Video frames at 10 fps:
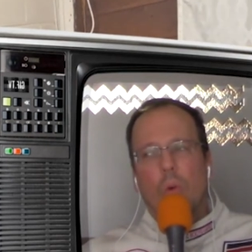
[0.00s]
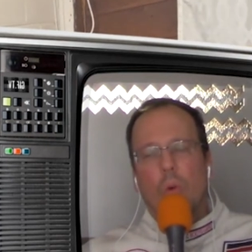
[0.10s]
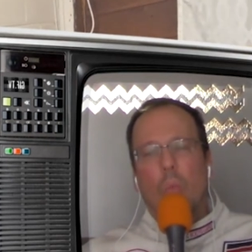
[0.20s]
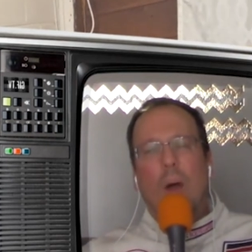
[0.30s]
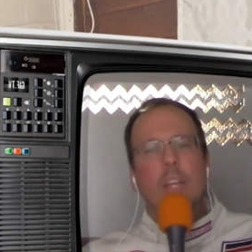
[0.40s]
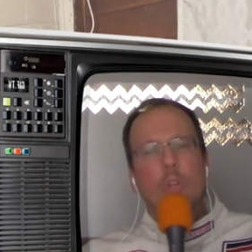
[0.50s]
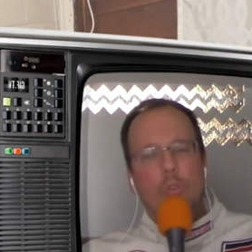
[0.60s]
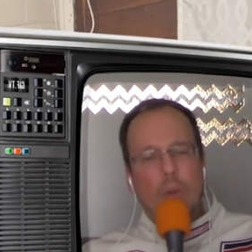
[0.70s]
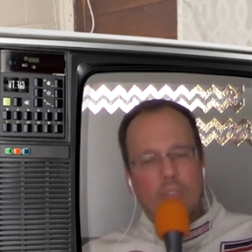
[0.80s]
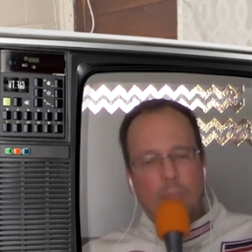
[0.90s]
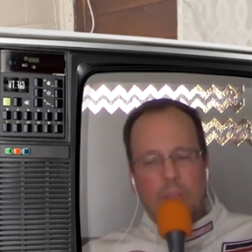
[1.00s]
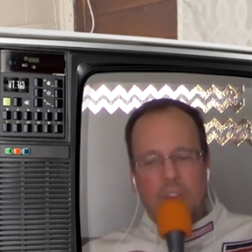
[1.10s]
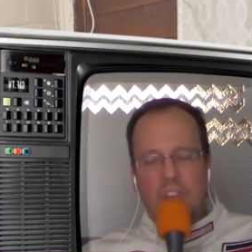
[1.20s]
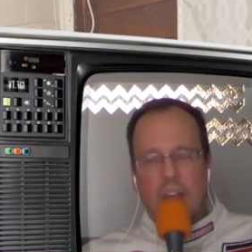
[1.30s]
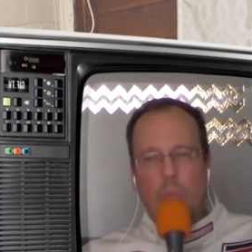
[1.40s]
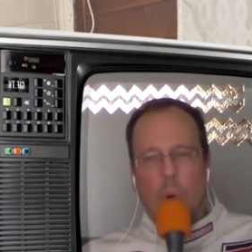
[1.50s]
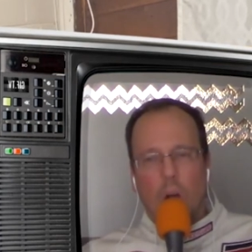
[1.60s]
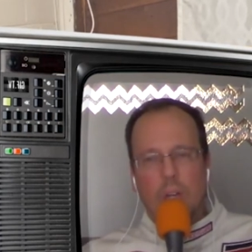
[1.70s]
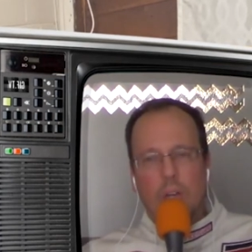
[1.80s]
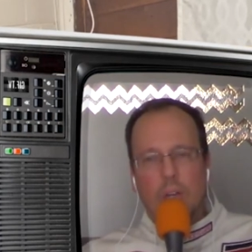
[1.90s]
Why didn't you drive up on the
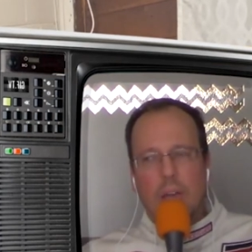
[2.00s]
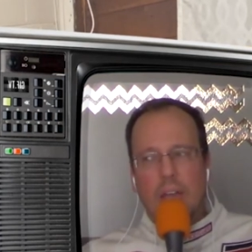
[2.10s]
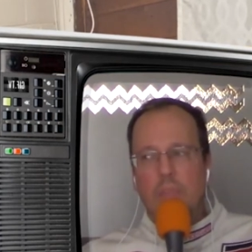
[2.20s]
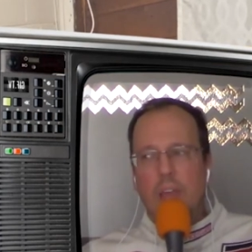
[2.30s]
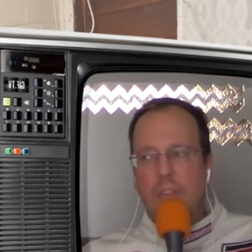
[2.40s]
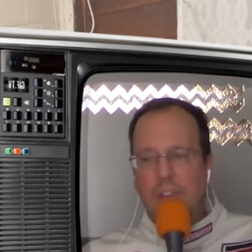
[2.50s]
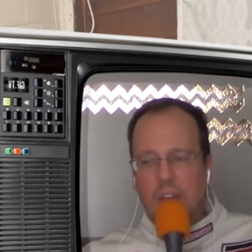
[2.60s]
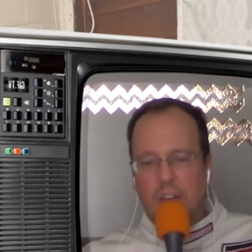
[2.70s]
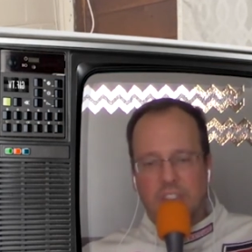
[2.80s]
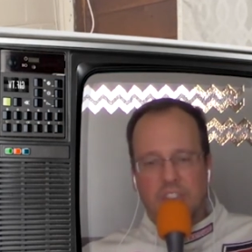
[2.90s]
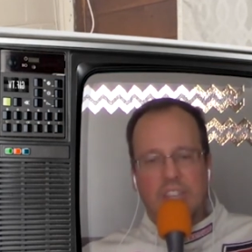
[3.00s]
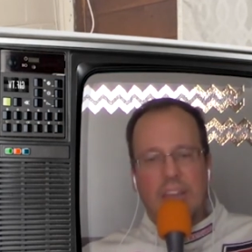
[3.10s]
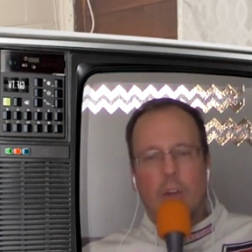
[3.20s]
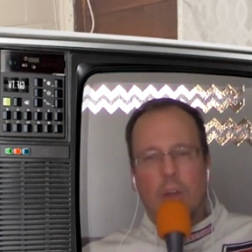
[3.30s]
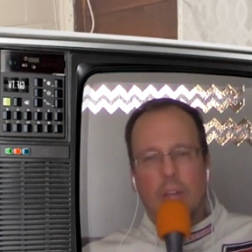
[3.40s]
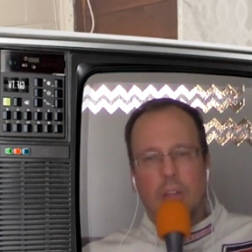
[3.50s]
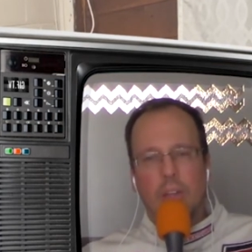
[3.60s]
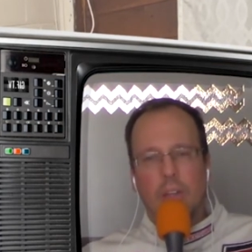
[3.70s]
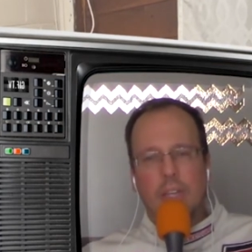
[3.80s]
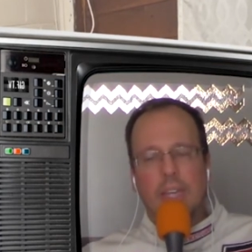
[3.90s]
sidewalk and then kind of scare it
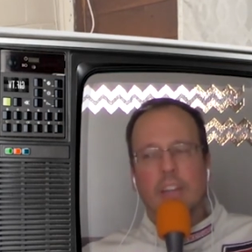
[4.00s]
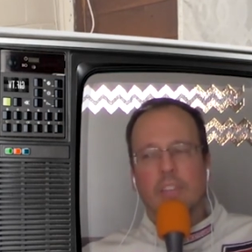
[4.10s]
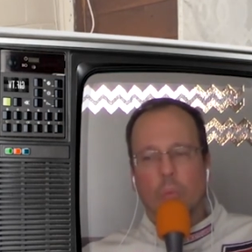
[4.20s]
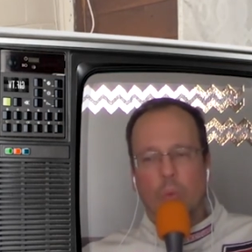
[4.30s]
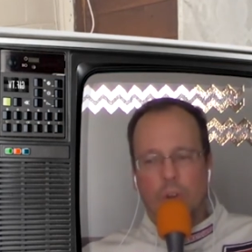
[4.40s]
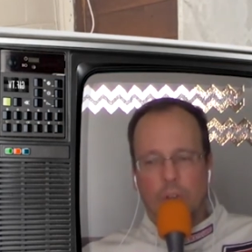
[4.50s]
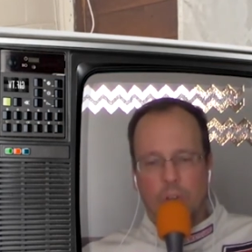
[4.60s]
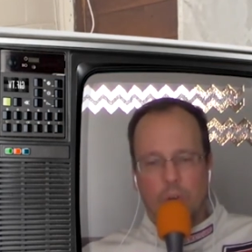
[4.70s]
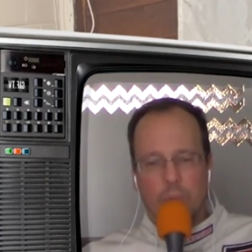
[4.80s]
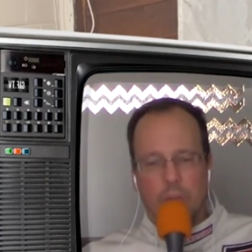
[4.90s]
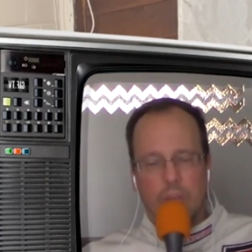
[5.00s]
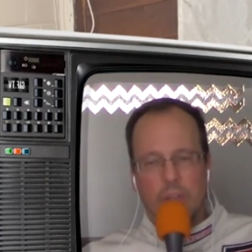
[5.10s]
and get it to run a little bit?